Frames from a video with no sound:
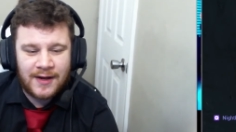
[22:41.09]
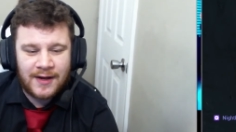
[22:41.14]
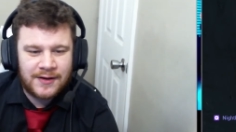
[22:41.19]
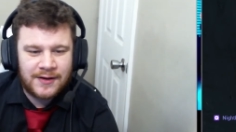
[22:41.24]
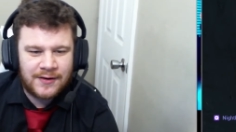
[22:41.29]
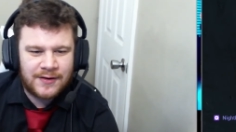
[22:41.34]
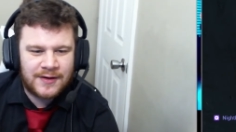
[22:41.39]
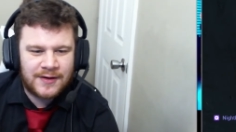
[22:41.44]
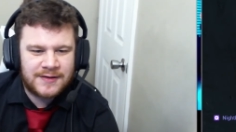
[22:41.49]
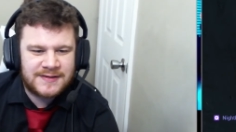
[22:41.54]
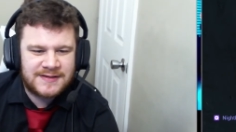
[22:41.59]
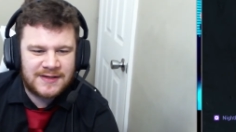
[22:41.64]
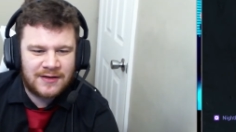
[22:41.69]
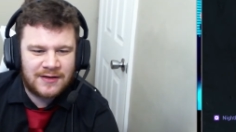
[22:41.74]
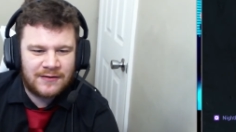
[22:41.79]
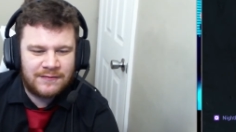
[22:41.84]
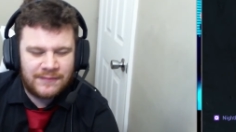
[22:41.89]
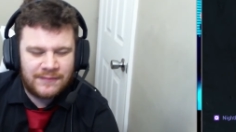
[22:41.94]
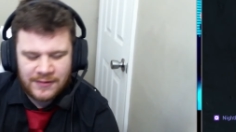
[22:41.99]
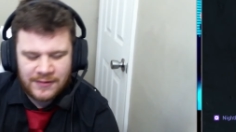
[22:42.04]
You're going to
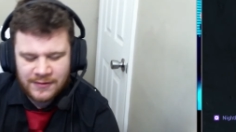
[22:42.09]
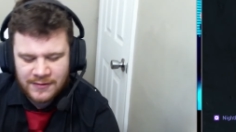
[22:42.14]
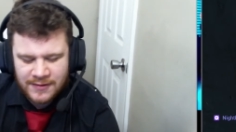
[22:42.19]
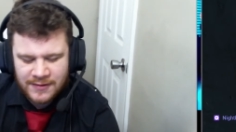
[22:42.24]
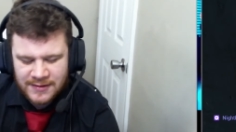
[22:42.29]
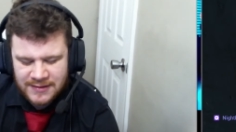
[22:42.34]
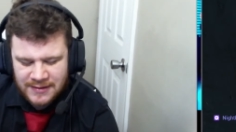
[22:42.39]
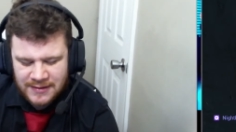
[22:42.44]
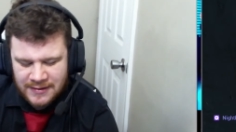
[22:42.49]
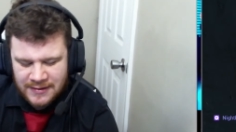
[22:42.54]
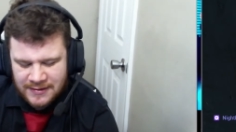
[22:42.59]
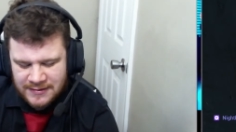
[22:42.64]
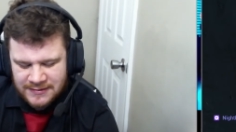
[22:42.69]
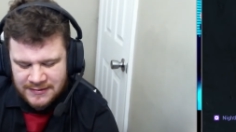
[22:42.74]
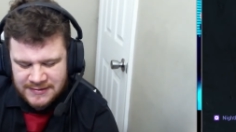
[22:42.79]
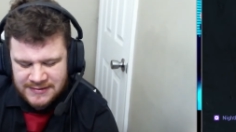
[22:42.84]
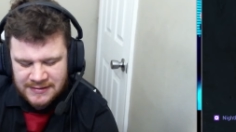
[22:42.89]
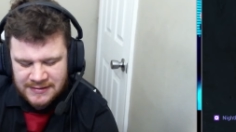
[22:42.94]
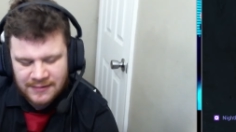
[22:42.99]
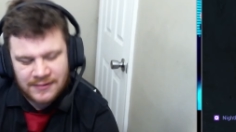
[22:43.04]
sell
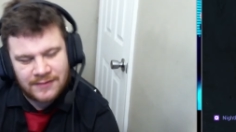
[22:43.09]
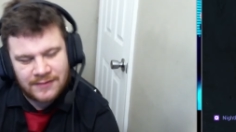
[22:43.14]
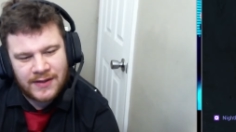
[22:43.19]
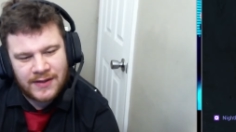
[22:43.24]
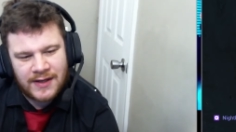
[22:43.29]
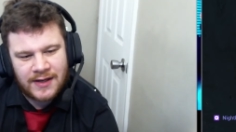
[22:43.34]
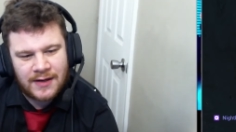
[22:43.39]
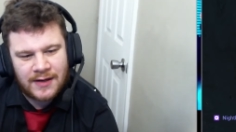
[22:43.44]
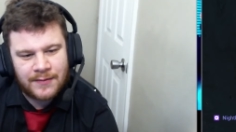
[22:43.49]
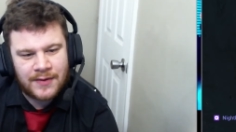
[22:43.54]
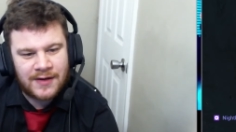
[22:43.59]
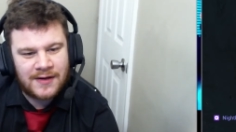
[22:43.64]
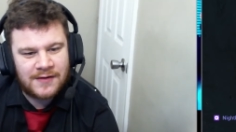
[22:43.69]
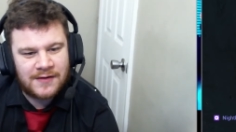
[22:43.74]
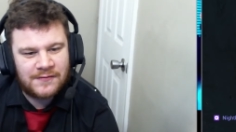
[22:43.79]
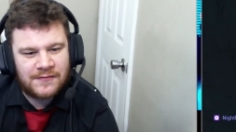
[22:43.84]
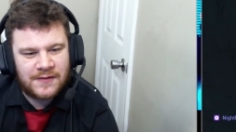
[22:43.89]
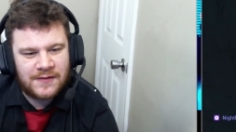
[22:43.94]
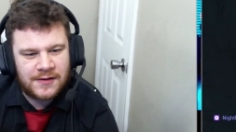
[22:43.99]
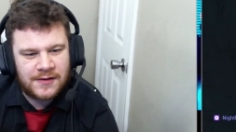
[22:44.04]
to me, and I'm going to
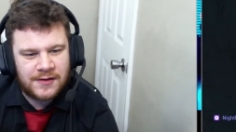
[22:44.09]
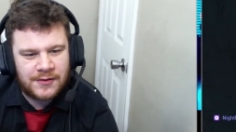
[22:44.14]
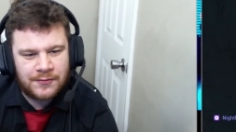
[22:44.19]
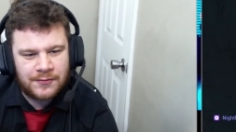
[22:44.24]
defend you.